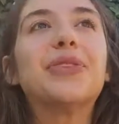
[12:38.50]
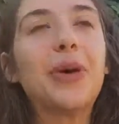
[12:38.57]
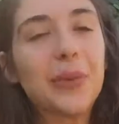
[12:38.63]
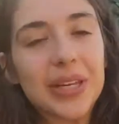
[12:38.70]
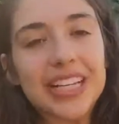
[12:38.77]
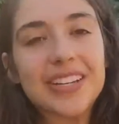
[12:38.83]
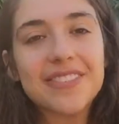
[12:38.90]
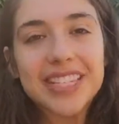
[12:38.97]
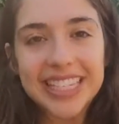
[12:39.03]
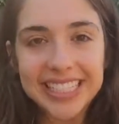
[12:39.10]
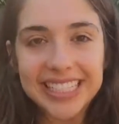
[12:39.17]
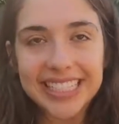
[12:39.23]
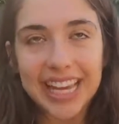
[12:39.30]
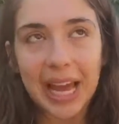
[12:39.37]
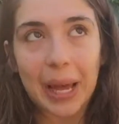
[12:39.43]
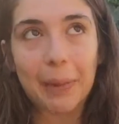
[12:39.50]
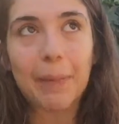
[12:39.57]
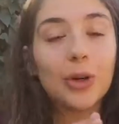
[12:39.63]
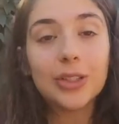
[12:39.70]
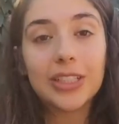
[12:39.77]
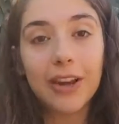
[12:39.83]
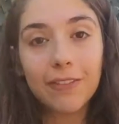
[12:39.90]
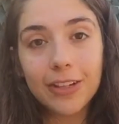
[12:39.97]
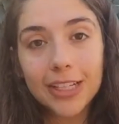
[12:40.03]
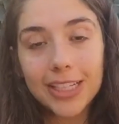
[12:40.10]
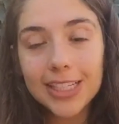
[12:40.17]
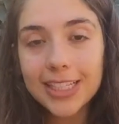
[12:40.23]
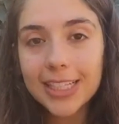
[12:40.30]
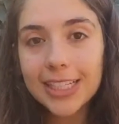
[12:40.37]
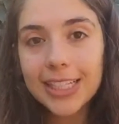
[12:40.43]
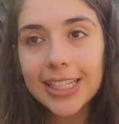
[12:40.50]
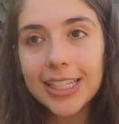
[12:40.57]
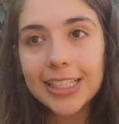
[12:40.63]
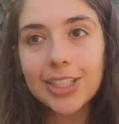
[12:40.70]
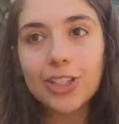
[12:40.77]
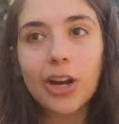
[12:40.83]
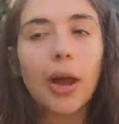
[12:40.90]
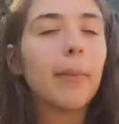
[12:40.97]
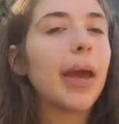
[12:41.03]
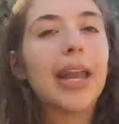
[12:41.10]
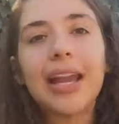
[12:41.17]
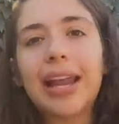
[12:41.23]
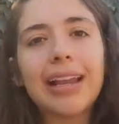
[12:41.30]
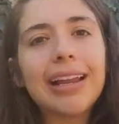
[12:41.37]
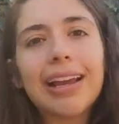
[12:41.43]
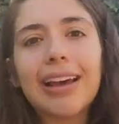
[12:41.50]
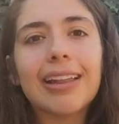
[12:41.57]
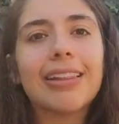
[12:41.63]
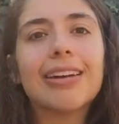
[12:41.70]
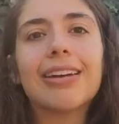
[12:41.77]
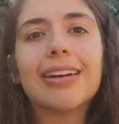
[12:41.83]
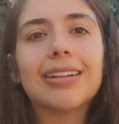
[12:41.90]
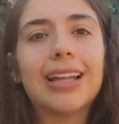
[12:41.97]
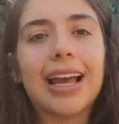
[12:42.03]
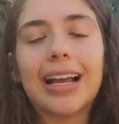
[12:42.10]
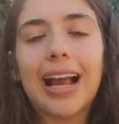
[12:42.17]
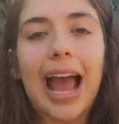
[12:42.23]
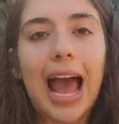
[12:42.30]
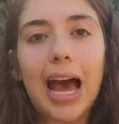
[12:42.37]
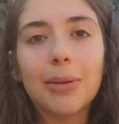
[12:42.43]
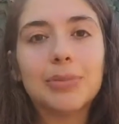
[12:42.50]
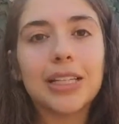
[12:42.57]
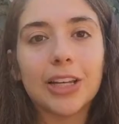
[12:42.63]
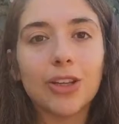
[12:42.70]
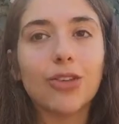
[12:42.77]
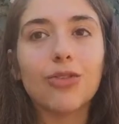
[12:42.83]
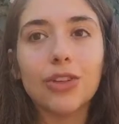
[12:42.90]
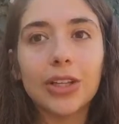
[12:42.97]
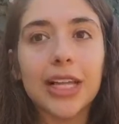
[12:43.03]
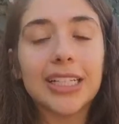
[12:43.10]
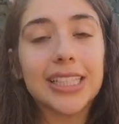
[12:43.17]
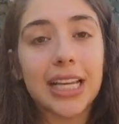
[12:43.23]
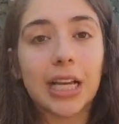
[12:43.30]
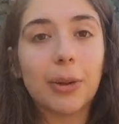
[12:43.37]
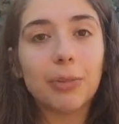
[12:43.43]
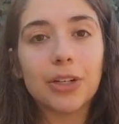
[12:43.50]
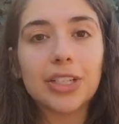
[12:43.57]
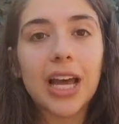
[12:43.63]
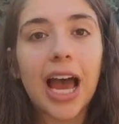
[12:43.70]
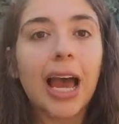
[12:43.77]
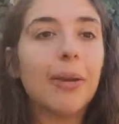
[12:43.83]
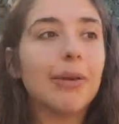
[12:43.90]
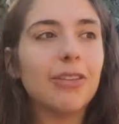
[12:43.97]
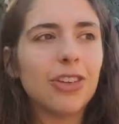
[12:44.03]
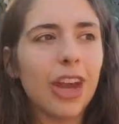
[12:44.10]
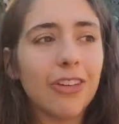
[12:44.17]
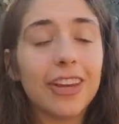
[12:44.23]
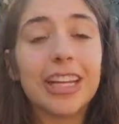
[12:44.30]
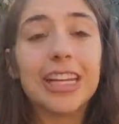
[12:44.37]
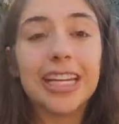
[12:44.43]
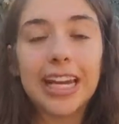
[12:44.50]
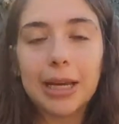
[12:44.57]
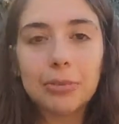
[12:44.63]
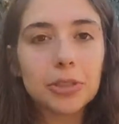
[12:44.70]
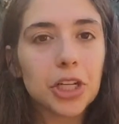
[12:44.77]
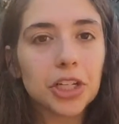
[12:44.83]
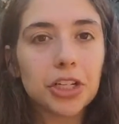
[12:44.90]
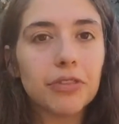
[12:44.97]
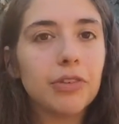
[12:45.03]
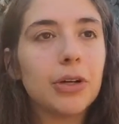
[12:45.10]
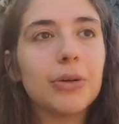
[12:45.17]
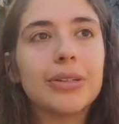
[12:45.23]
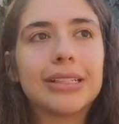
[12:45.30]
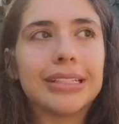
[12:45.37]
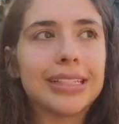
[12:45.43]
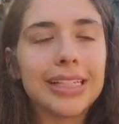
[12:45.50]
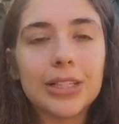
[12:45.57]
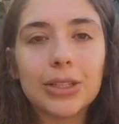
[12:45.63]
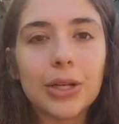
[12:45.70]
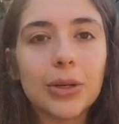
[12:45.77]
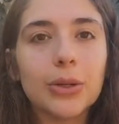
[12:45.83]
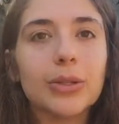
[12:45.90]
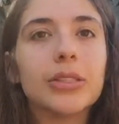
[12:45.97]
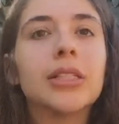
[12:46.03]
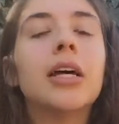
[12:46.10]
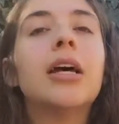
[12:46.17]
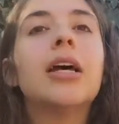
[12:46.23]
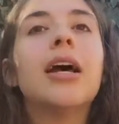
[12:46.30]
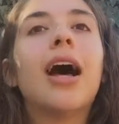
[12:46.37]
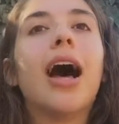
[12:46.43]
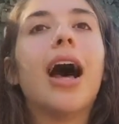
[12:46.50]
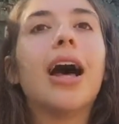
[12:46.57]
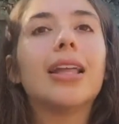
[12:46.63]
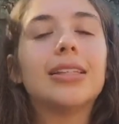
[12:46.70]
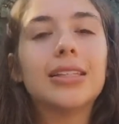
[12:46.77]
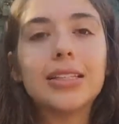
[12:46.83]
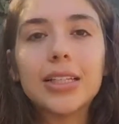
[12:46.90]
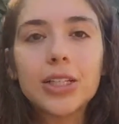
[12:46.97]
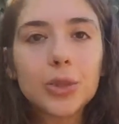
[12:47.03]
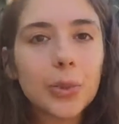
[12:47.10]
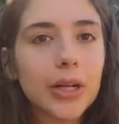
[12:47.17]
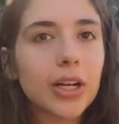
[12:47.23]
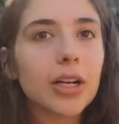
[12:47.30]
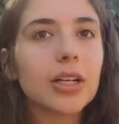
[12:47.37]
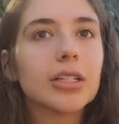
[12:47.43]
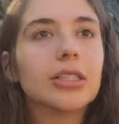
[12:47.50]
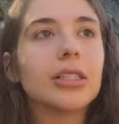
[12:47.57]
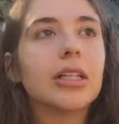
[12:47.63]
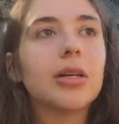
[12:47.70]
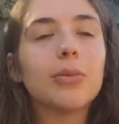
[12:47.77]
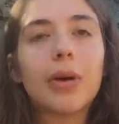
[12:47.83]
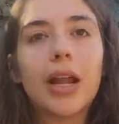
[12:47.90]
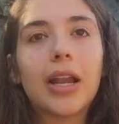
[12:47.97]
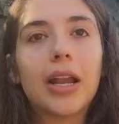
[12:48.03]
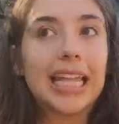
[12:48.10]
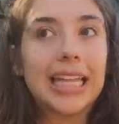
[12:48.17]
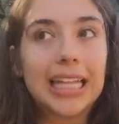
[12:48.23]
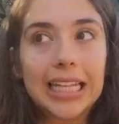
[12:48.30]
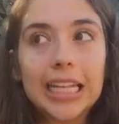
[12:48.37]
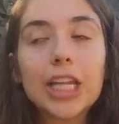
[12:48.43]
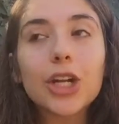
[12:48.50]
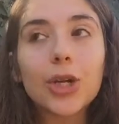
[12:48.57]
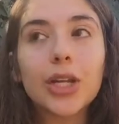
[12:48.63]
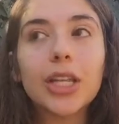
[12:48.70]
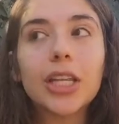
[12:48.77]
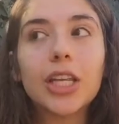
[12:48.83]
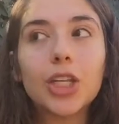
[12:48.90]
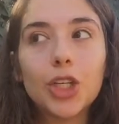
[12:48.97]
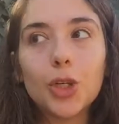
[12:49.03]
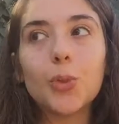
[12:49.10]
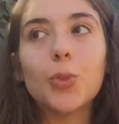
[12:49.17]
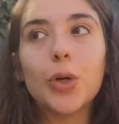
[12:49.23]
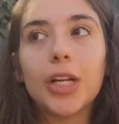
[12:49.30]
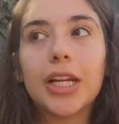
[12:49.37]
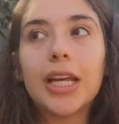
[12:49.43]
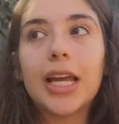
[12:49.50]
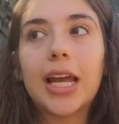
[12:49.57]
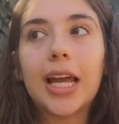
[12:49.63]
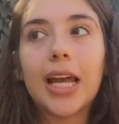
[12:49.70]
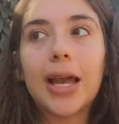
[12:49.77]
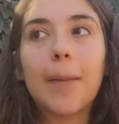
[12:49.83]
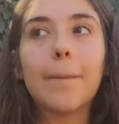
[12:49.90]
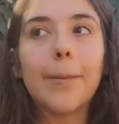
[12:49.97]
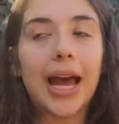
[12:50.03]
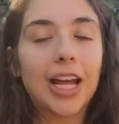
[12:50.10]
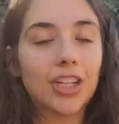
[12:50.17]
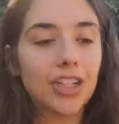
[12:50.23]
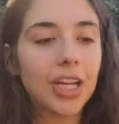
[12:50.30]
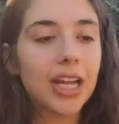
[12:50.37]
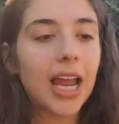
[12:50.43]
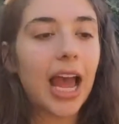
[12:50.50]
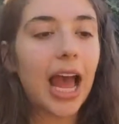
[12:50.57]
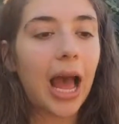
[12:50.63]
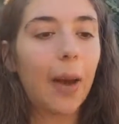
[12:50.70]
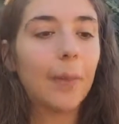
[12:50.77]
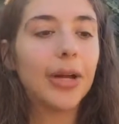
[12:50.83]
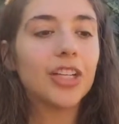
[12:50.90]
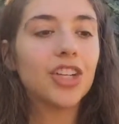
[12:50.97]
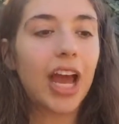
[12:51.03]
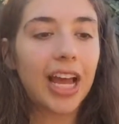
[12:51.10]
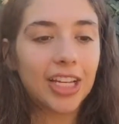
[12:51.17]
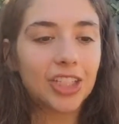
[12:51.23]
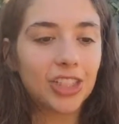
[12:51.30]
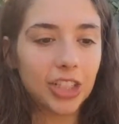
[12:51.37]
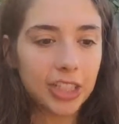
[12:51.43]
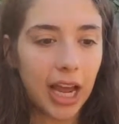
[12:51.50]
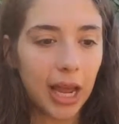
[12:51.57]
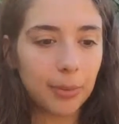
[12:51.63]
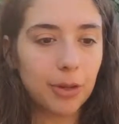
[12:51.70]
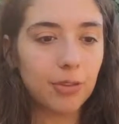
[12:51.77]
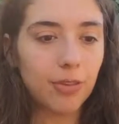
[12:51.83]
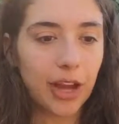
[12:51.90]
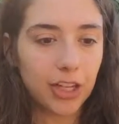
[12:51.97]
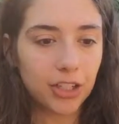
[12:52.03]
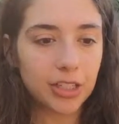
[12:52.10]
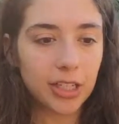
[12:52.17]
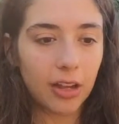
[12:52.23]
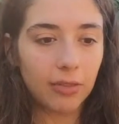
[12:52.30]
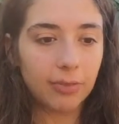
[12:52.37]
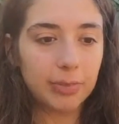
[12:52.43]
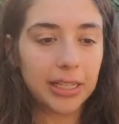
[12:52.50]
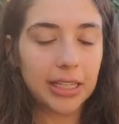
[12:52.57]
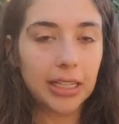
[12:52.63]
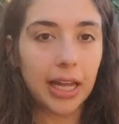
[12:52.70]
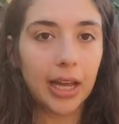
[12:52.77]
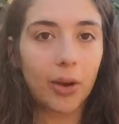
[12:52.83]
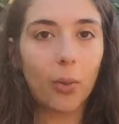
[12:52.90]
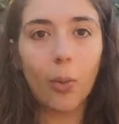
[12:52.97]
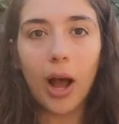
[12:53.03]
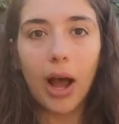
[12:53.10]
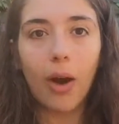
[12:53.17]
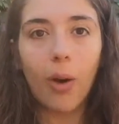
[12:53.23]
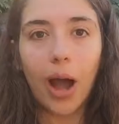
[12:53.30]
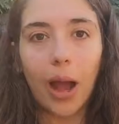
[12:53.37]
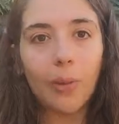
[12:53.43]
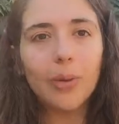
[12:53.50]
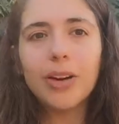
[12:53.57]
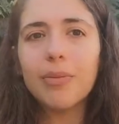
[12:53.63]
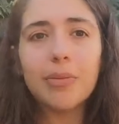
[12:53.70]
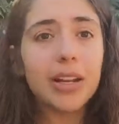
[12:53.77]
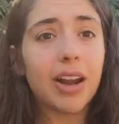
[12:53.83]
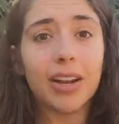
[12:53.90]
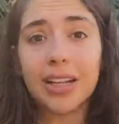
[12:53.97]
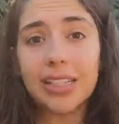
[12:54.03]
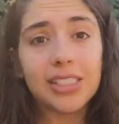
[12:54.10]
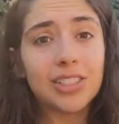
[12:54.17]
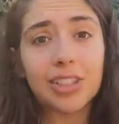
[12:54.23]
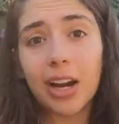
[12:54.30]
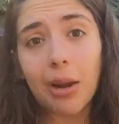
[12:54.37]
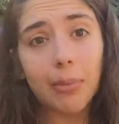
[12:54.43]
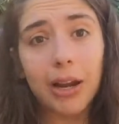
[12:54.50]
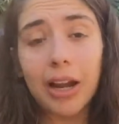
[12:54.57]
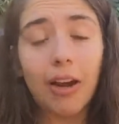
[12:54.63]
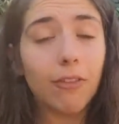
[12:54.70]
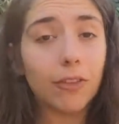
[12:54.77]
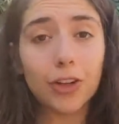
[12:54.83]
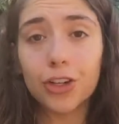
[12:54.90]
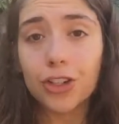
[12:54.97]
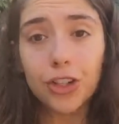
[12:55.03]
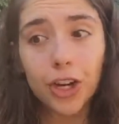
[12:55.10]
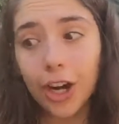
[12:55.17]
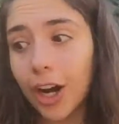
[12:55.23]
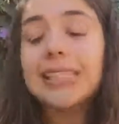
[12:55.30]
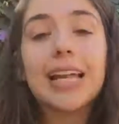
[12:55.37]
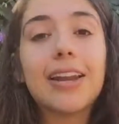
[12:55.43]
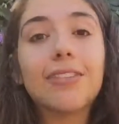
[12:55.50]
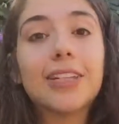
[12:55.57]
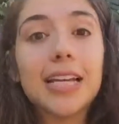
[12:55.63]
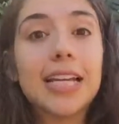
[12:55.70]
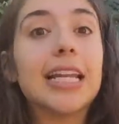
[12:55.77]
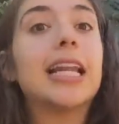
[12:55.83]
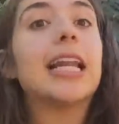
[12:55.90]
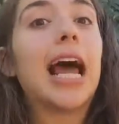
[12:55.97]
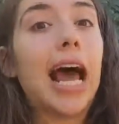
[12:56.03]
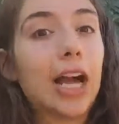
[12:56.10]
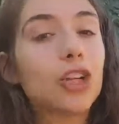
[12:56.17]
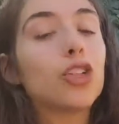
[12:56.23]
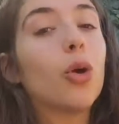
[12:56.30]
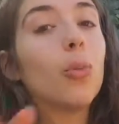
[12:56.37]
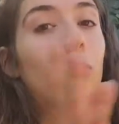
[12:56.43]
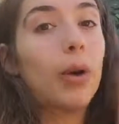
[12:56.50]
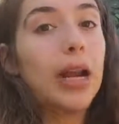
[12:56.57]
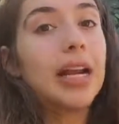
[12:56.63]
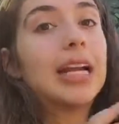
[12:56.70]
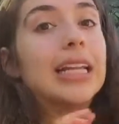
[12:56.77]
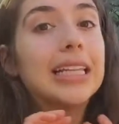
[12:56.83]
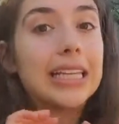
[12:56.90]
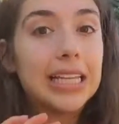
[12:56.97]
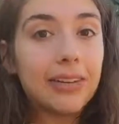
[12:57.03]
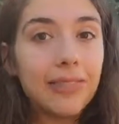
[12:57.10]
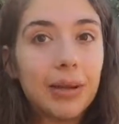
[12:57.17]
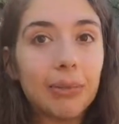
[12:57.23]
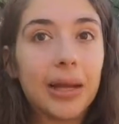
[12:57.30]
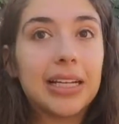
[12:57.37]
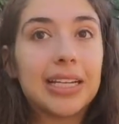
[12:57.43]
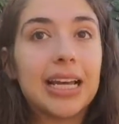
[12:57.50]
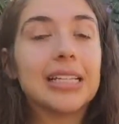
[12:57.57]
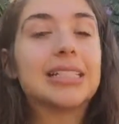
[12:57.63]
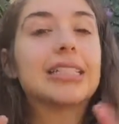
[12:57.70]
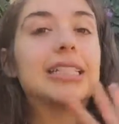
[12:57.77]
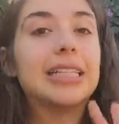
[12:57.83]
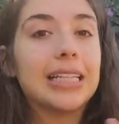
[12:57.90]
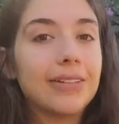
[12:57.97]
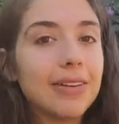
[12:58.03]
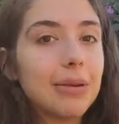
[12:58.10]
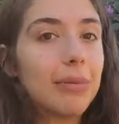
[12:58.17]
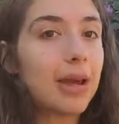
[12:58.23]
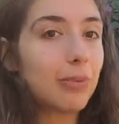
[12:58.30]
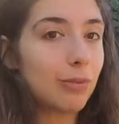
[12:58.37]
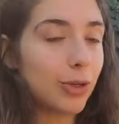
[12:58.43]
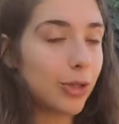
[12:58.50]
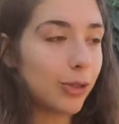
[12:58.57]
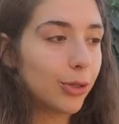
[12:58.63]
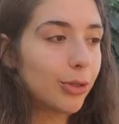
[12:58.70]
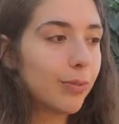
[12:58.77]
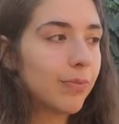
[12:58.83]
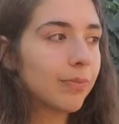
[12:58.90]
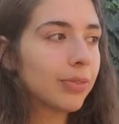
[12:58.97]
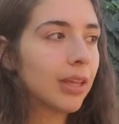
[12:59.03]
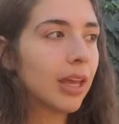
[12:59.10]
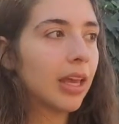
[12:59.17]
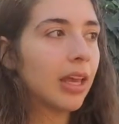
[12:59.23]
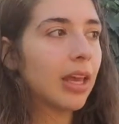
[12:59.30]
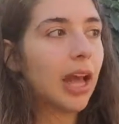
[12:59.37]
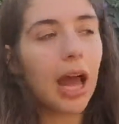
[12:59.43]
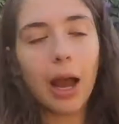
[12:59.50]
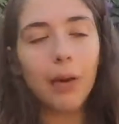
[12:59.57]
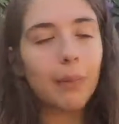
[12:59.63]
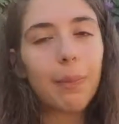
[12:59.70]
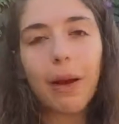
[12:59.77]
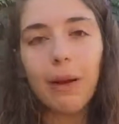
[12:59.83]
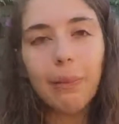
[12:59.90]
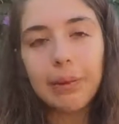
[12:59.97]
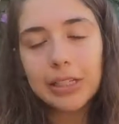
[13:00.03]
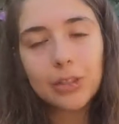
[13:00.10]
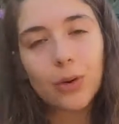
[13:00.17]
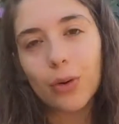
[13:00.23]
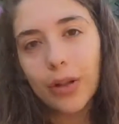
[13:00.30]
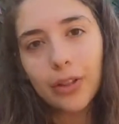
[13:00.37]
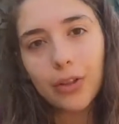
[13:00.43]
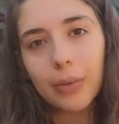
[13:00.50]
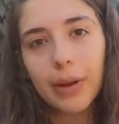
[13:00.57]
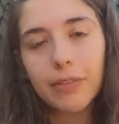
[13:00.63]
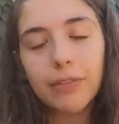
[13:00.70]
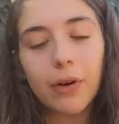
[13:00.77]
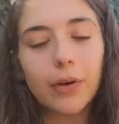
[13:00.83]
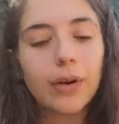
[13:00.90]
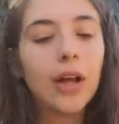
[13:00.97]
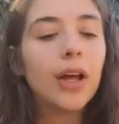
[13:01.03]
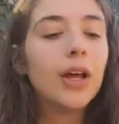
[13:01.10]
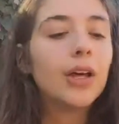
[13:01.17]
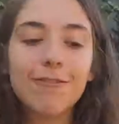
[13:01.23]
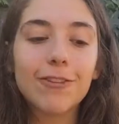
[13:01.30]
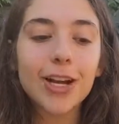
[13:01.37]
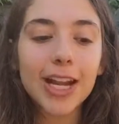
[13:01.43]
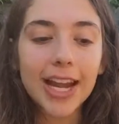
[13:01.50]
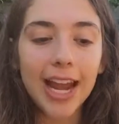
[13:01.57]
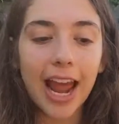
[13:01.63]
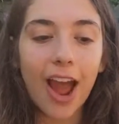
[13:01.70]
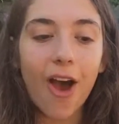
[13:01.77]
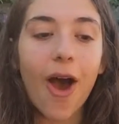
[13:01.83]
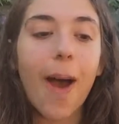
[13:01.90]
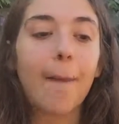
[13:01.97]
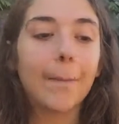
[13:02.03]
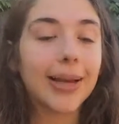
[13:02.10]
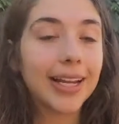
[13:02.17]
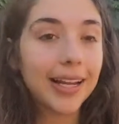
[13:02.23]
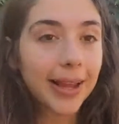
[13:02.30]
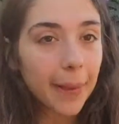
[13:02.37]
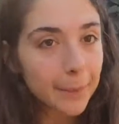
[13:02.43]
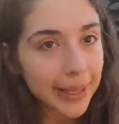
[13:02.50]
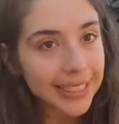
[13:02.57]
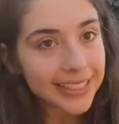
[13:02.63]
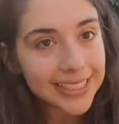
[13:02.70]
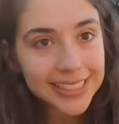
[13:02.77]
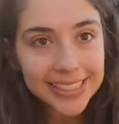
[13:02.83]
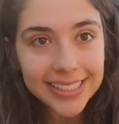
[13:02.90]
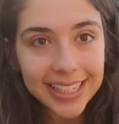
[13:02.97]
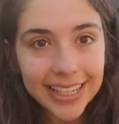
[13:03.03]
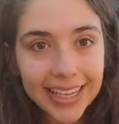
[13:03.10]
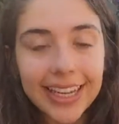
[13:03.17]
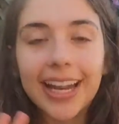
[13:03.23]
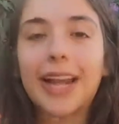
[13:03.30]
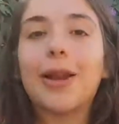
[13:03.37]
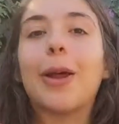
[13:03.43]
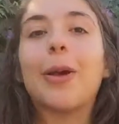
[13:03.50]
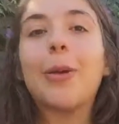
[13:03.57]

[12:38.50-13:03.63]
the week of the exam, we'll definitely delete Instagram and any other like apps that you feel like take up your time. If you have any games on your phone, delete those. Delete Twitter, delete Reddit. Literally, you wouldn't imagine how much extra time you find yourself being like, wow, I would have been on Instagram right now for sure. Instead of taking an actual break, leaving my desk, leaving my room, I would probably be scrolling through my phone. For now, I'm gonna get back to studying, and